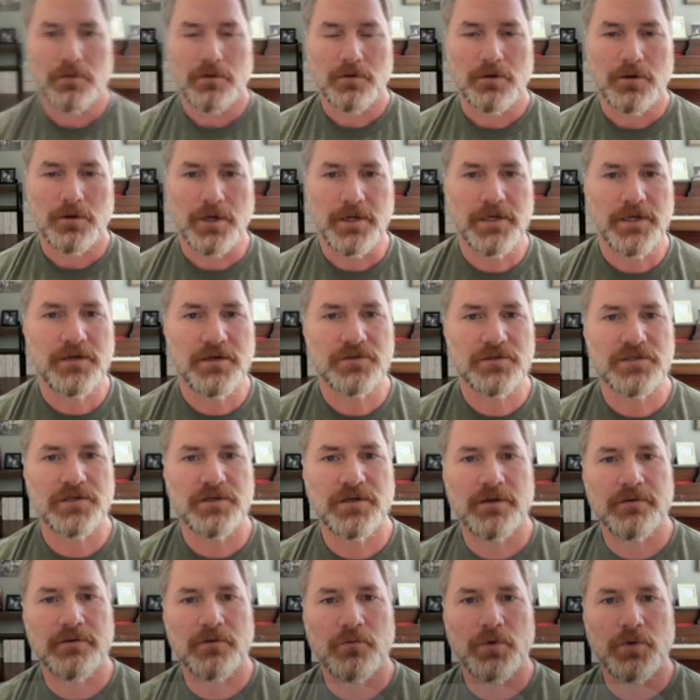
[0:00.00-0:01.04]
right, here's
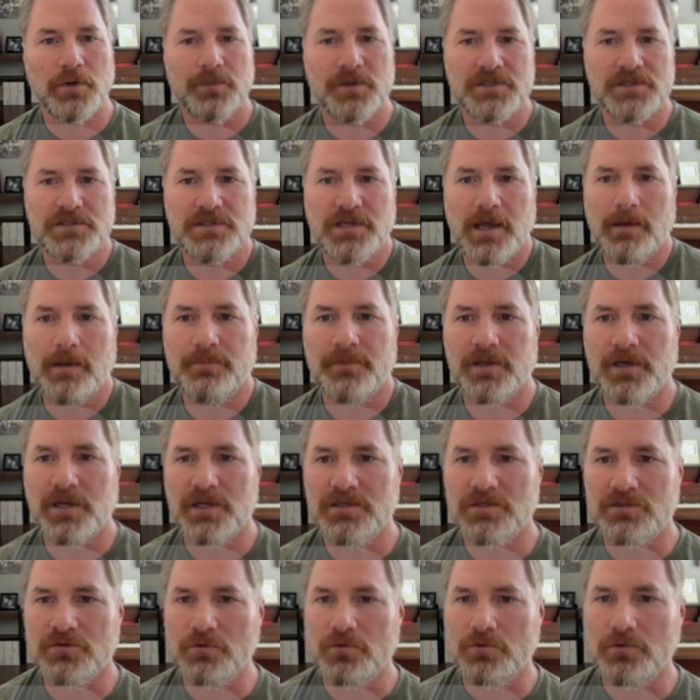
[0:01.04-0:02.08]
another women's top that I
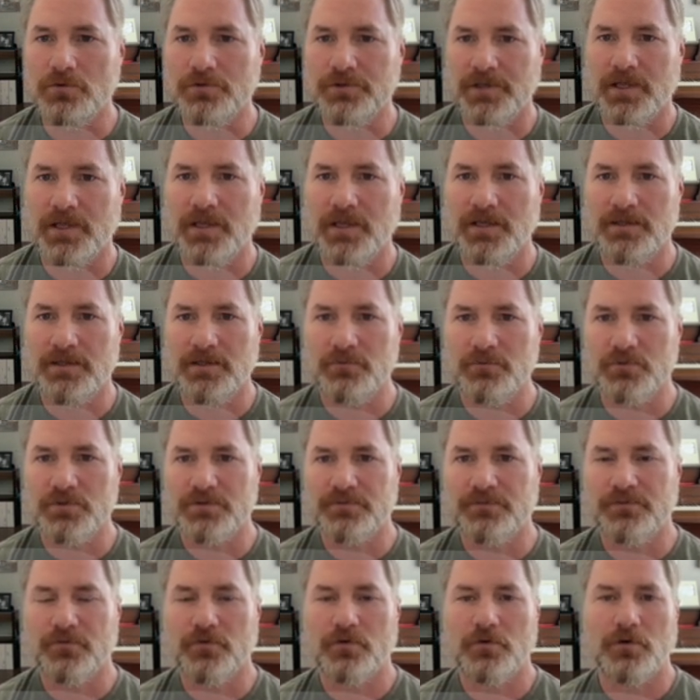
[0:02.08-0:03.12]
sold, and it was
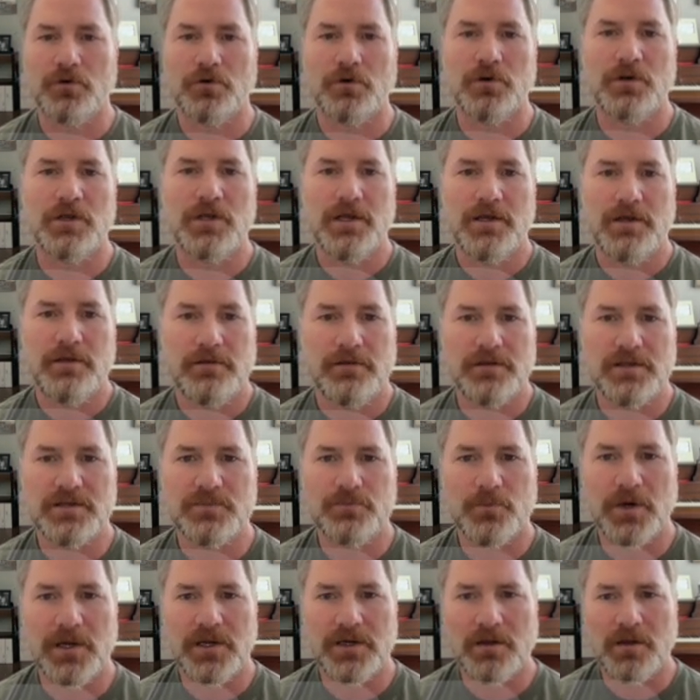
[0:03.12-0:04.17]
for this
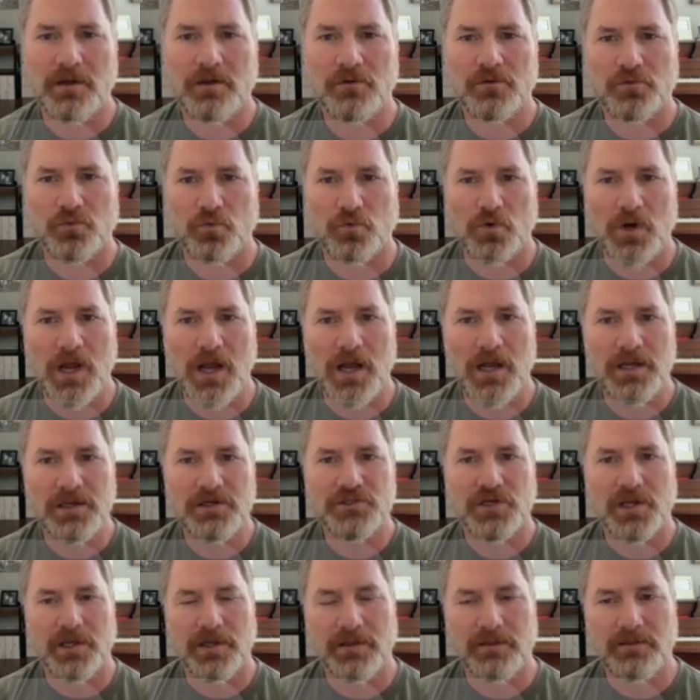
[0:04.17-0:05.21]
brand called Raj.
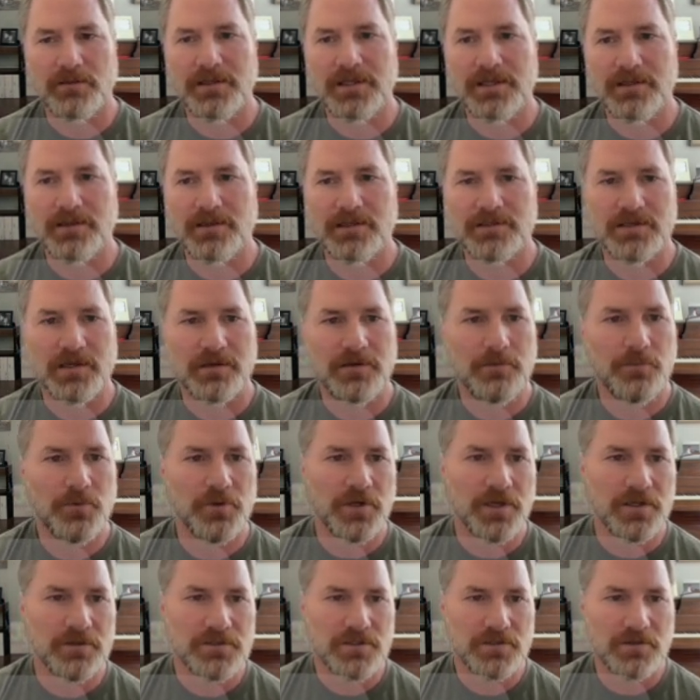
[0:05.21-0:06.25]
I think that's how you
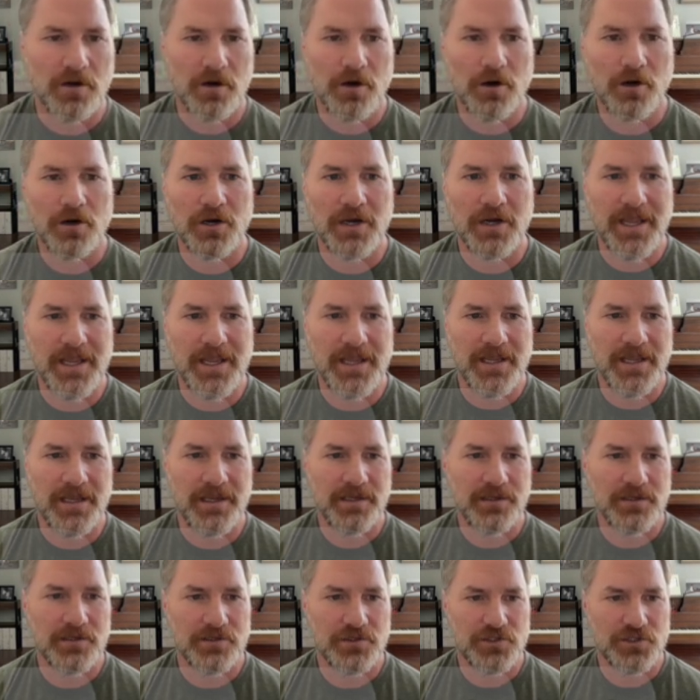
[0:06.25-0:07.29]
pronounce it,
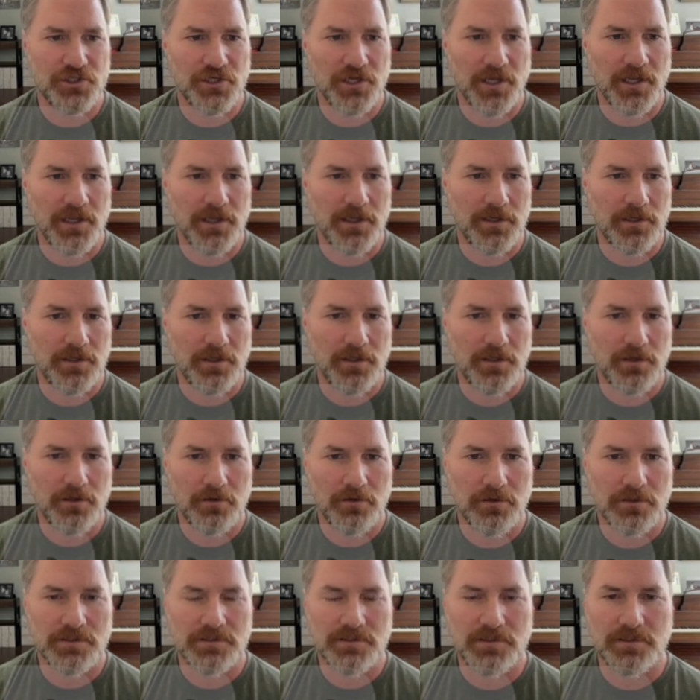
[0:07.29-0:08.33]
R-A-J. Here
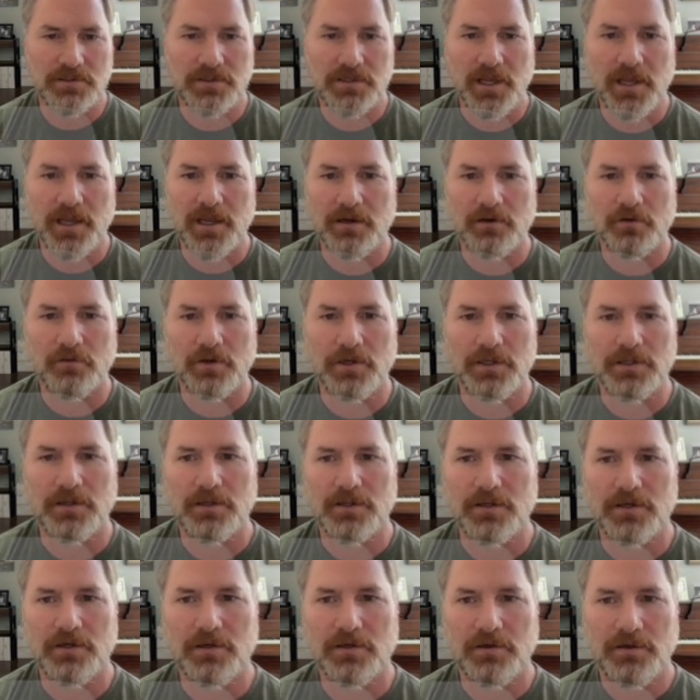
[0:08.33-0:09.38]
is the tag right
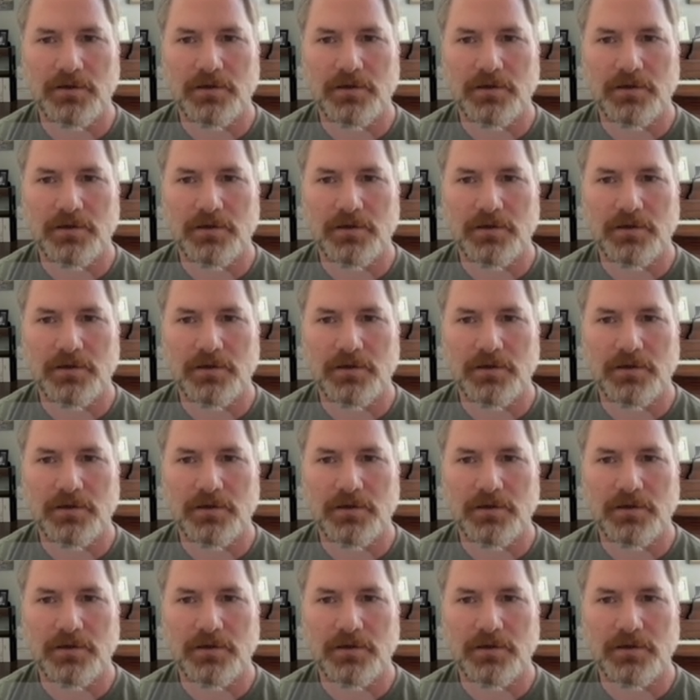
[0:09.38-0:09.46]
there.